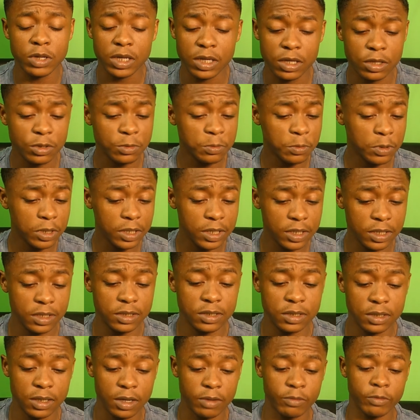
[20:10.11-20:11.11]
It is what it
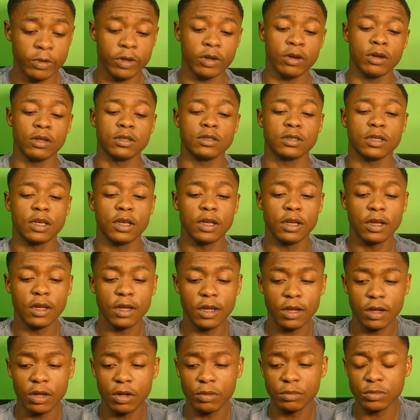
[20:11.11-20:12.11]
is in that regards.
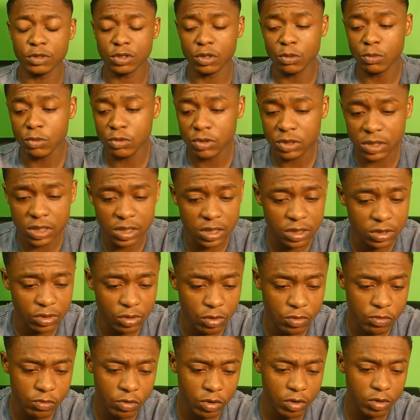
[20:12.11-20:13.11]
So we'll see. There's
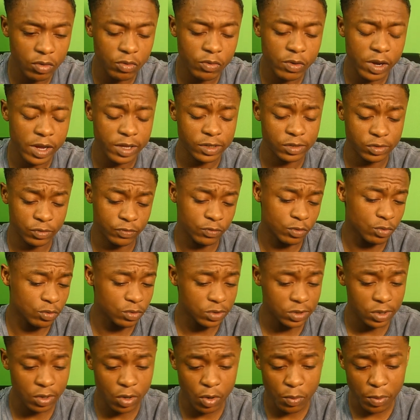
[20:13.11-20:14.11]
no wrong or right. So of
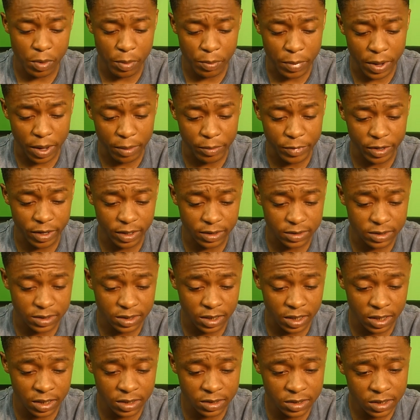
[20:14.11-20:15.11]
course, I hope Aubameyang
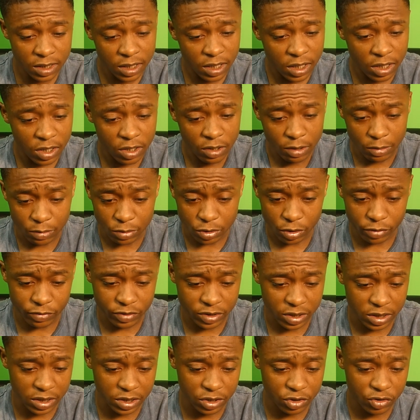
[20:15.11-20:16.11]
stays. It was
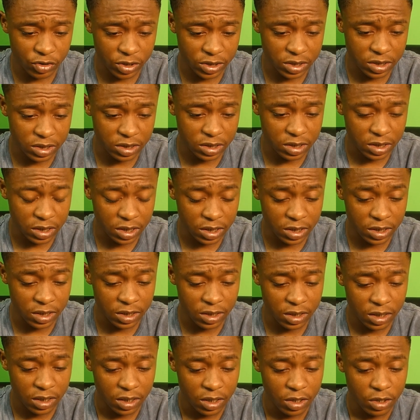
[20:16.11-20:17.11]
obviously interesting to
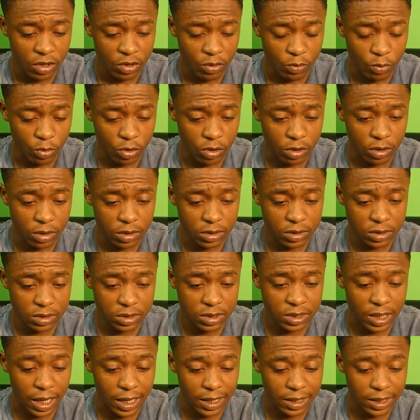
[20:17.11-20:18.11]
hear what
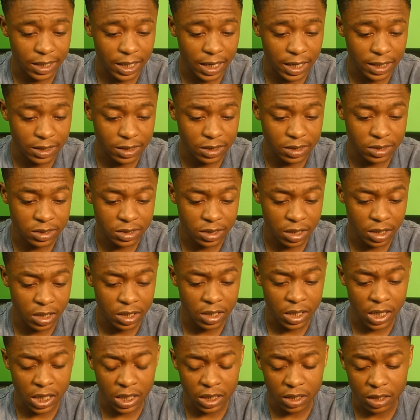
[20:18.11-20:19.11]
Sagna had to
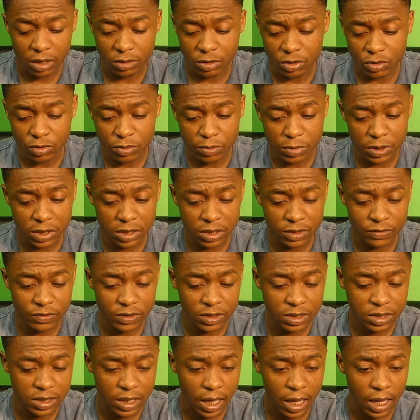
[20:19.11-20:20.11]
say. And I do believe
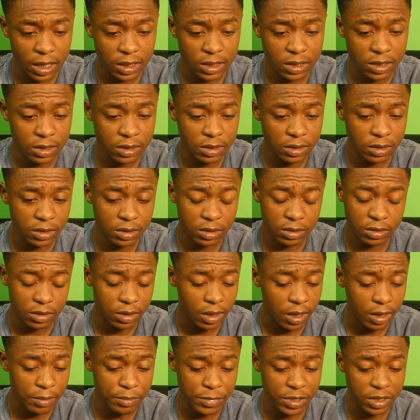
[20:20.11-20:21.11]
this
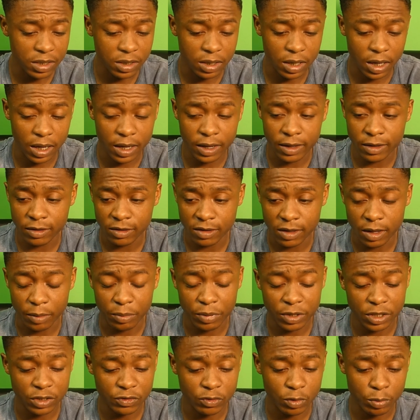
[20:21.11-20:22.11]
Amin guy
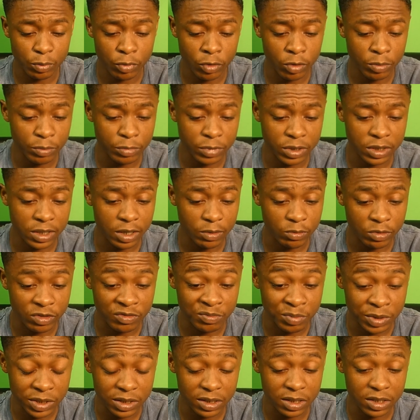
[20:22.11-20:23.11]
that plays for Bromby that
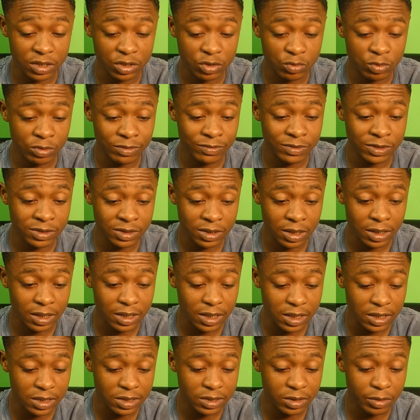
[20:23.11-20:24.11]
we've been linked with is a
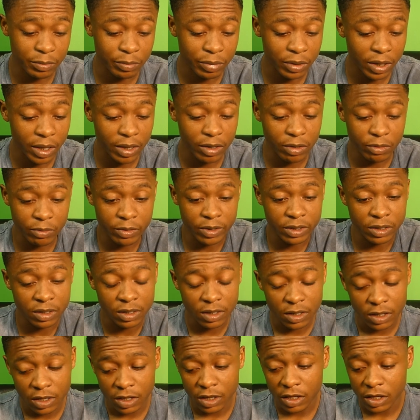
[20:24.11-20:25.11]
decent player. And
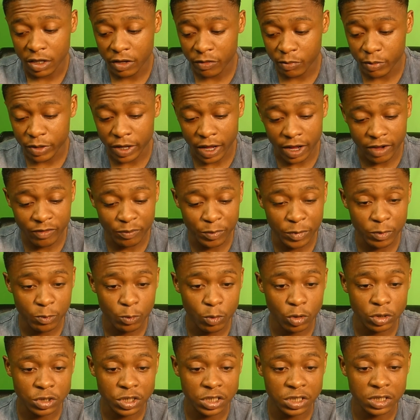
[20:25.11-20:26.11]
if we have
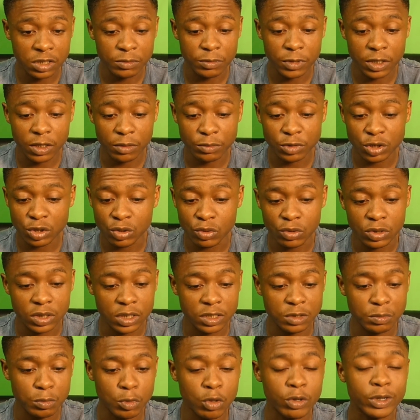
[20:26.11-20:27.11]
been watching him, and I'm sure
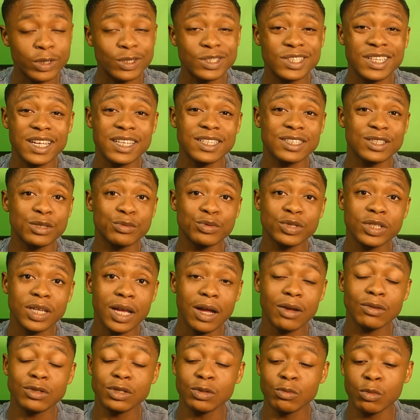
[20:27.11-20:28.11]
there's more extensive
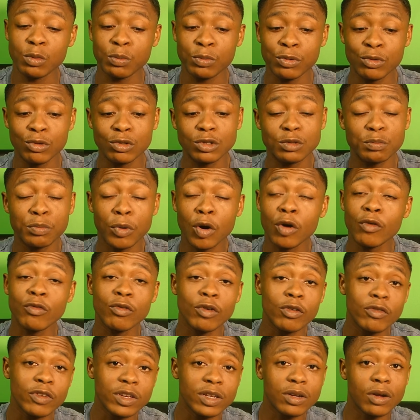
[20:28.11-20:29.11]
scouting reports both
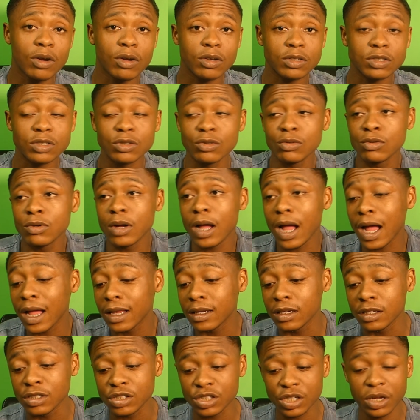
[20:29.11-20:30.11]
within Arsenal
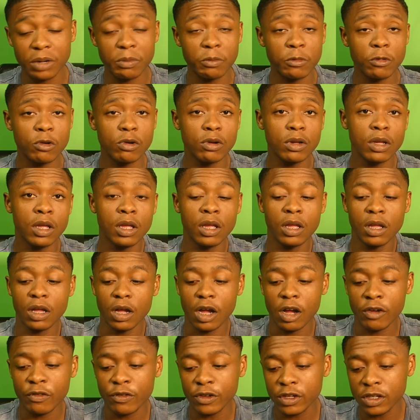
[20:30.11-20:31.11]
and in general,
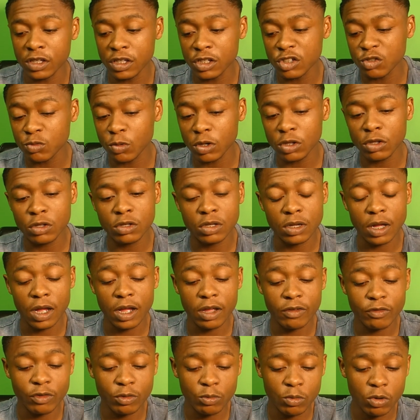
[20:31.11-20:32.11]
I think he's one to
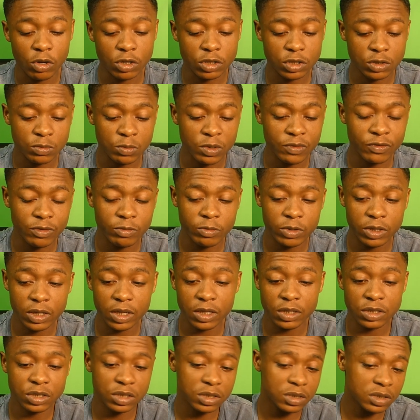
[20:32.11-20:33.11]
either watch with a
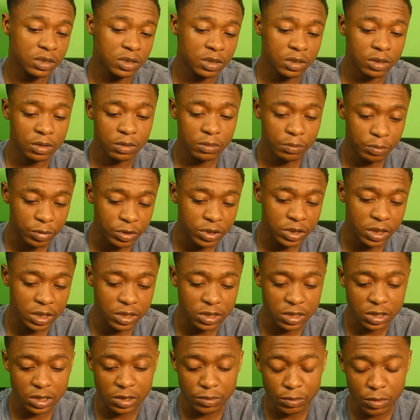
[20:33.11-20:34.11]
relation to
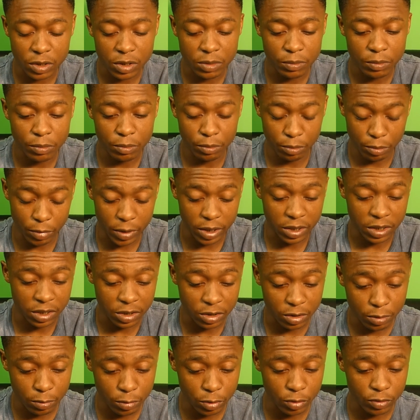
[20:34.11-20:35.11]
potentially
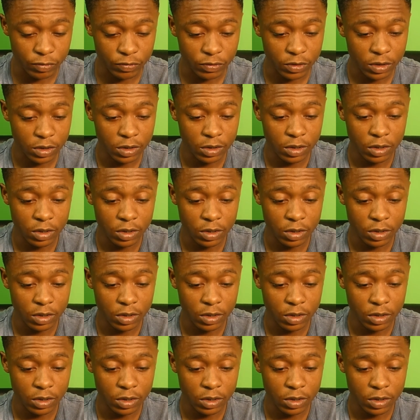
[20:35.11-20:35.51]
making the move.